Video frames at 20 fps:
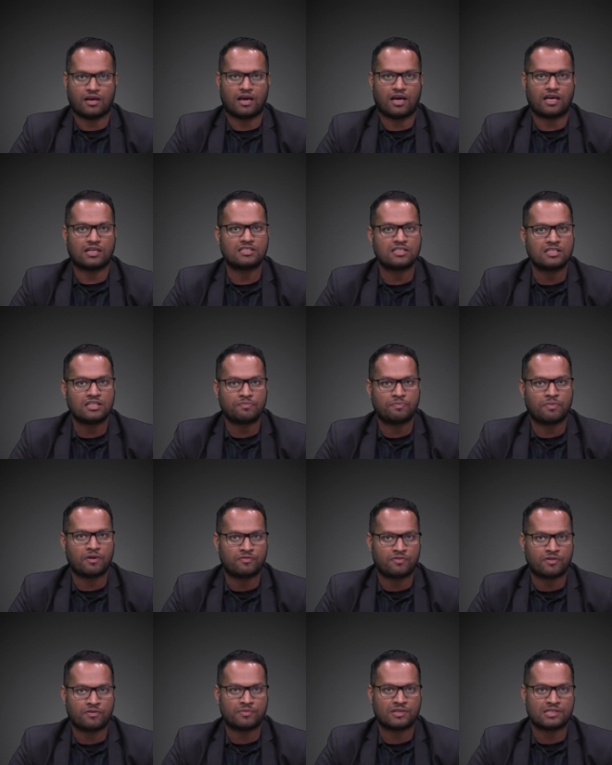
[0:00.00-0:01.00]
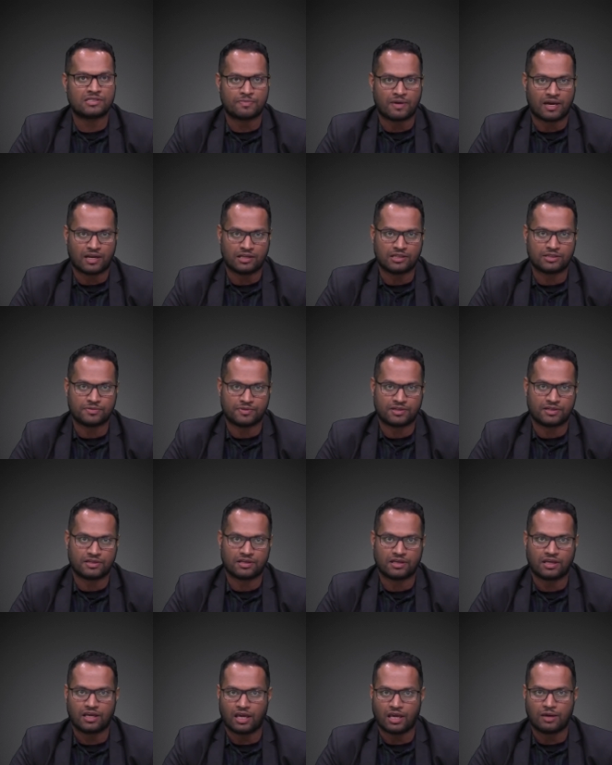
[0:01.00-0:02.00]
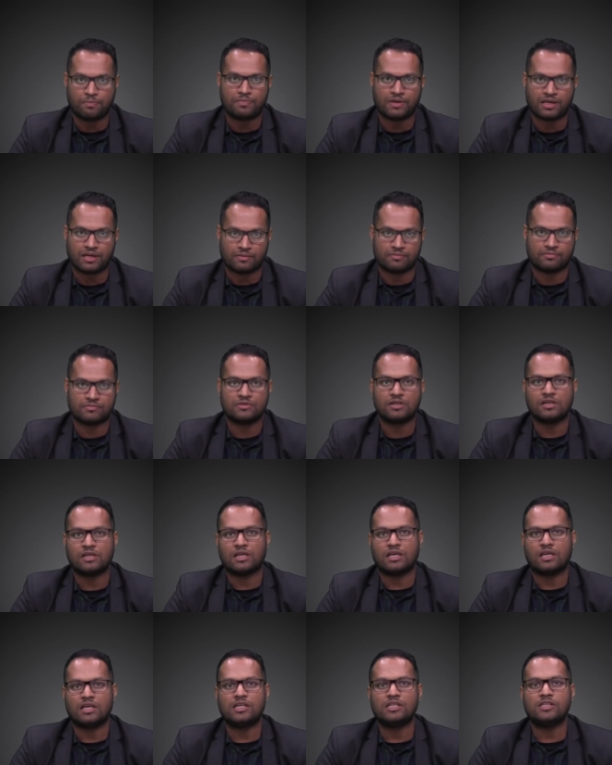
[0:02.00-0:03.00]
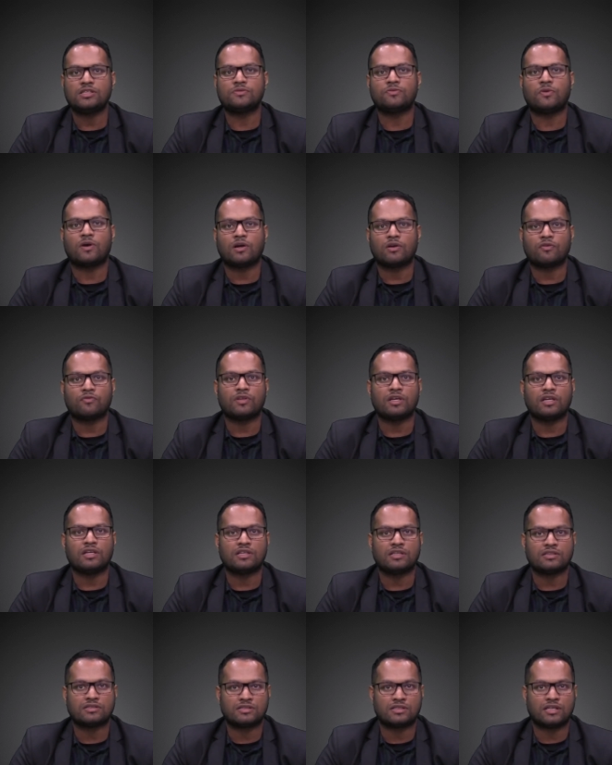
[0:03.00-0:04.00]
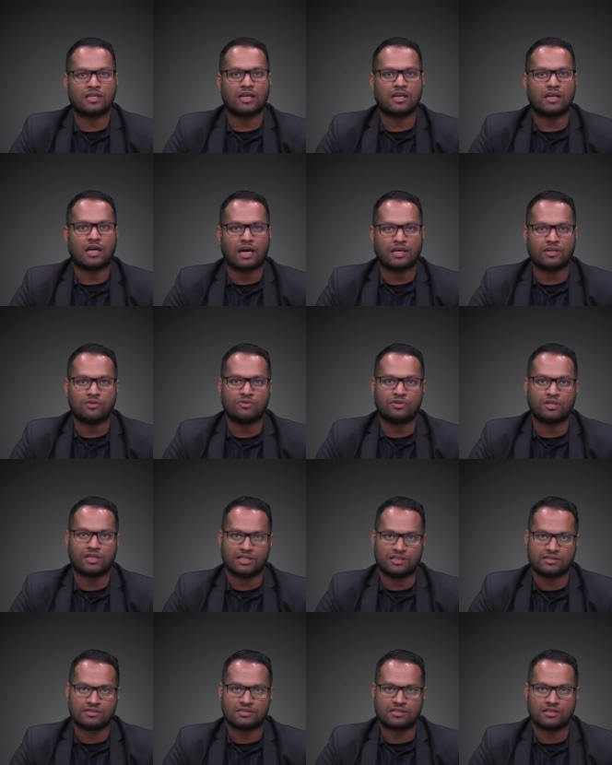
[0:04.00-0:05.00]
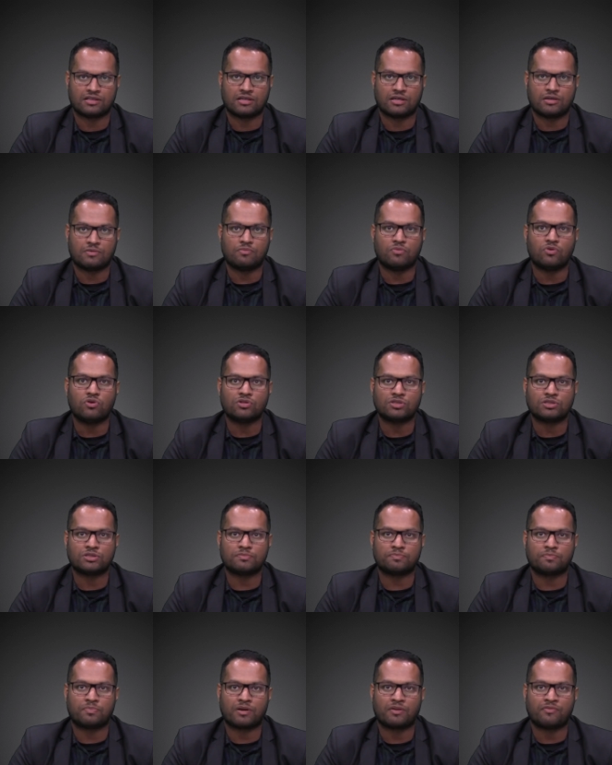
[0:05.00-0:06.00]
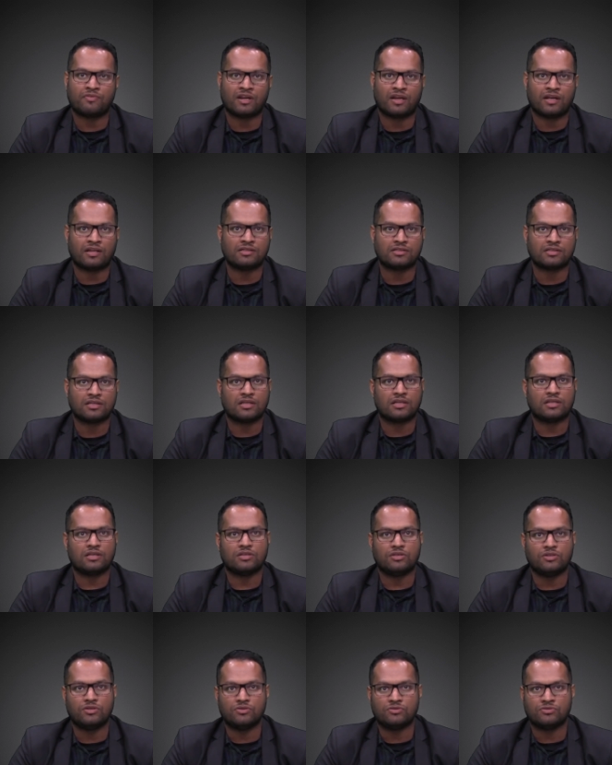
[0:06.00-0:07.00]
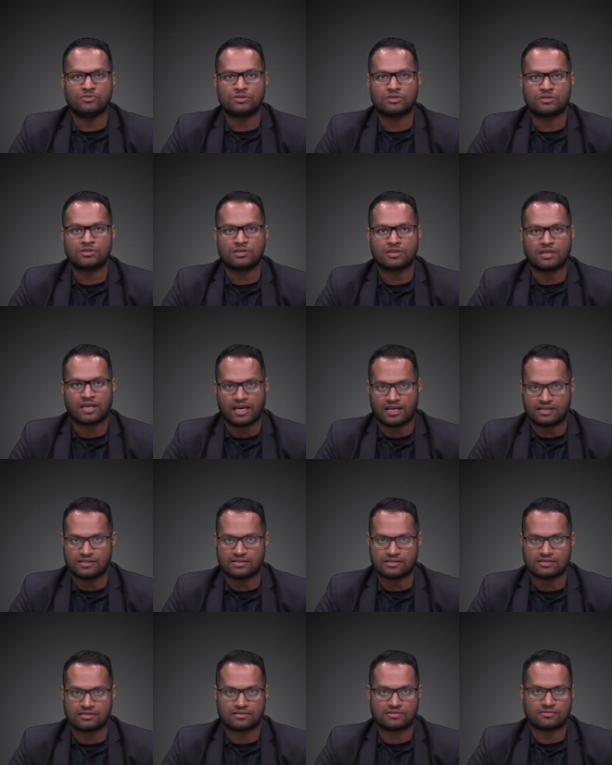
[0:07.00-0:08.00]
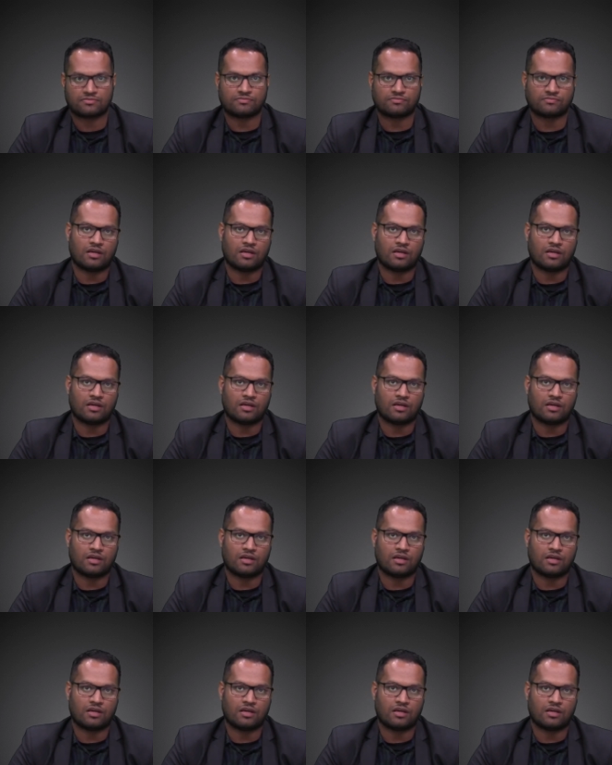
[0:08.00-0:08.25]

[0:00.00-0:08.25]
Asset performance management is one of the industrial IoT's most prevalent use cases.